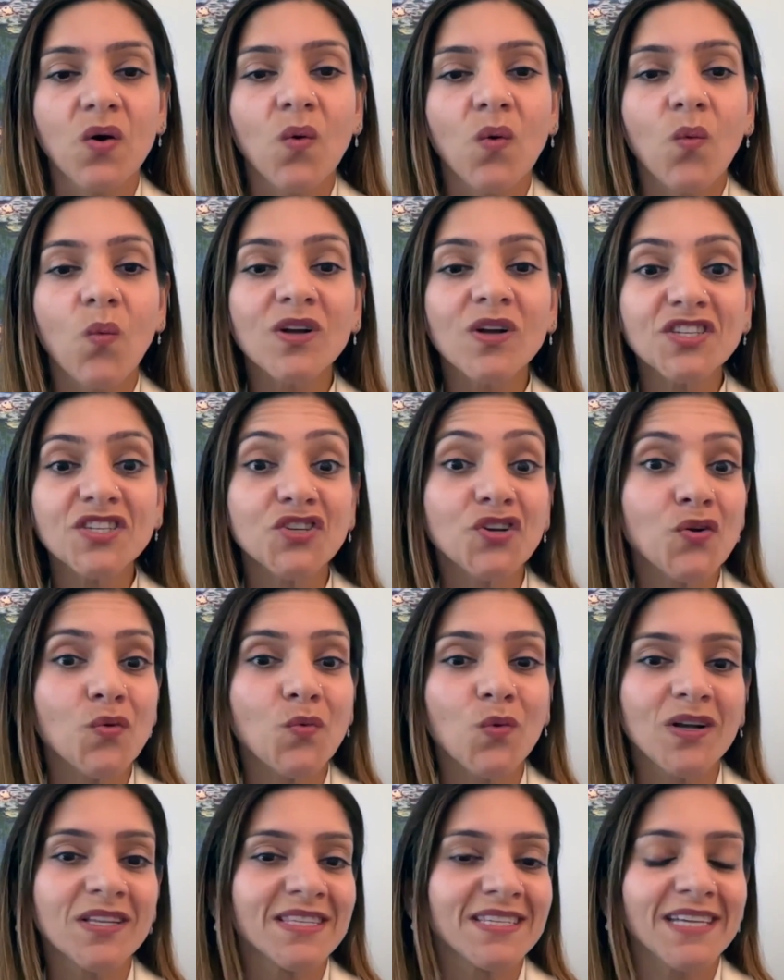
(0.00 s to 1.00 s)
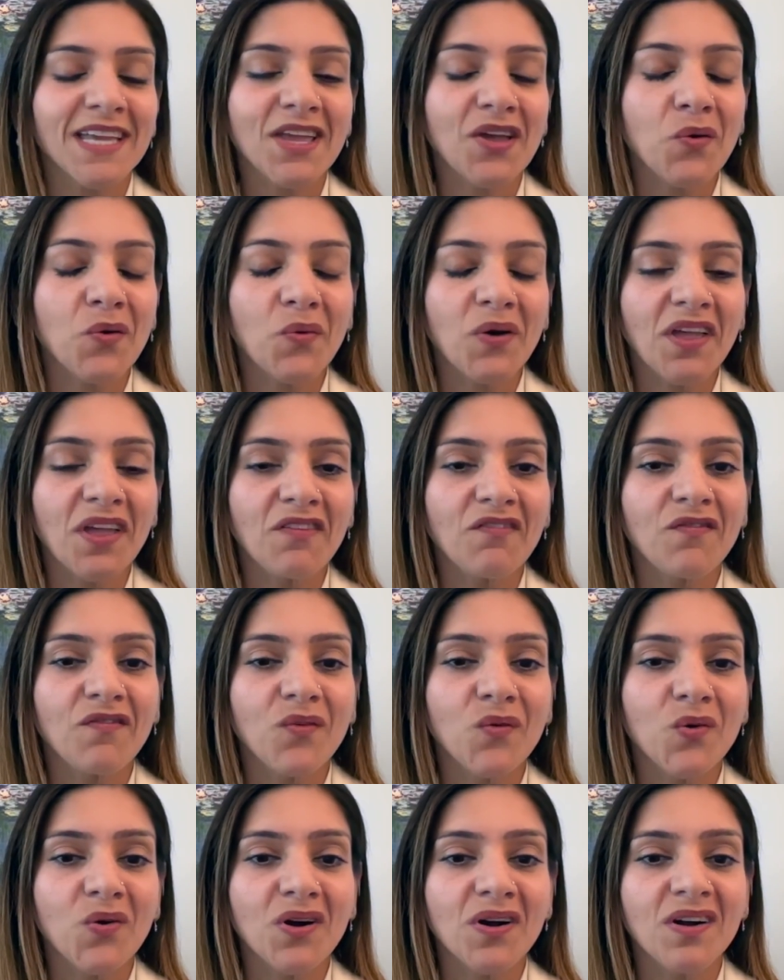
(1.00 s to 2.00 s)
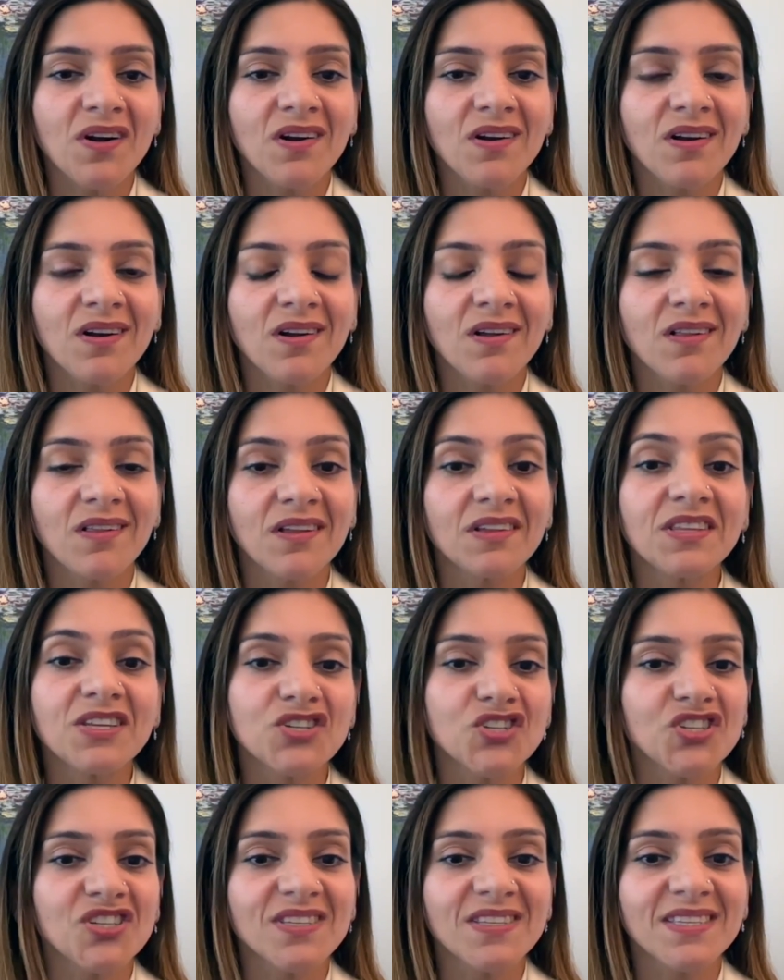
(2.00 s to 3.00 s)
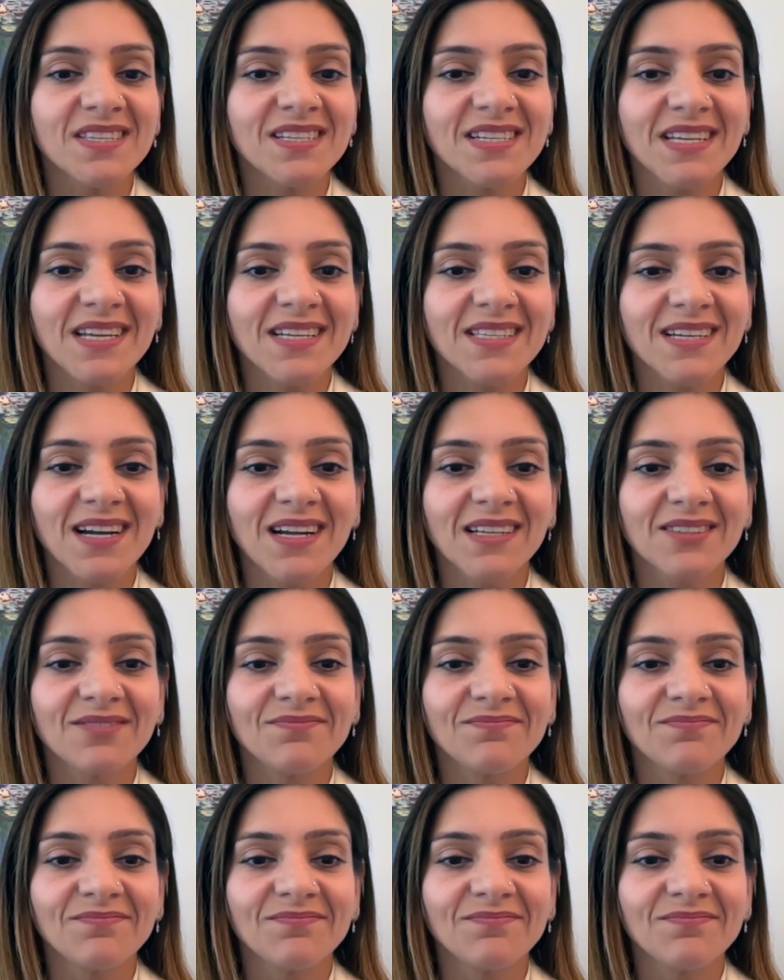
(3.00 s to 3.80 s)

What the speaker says: what's your one takeaway for clinicians today, Don?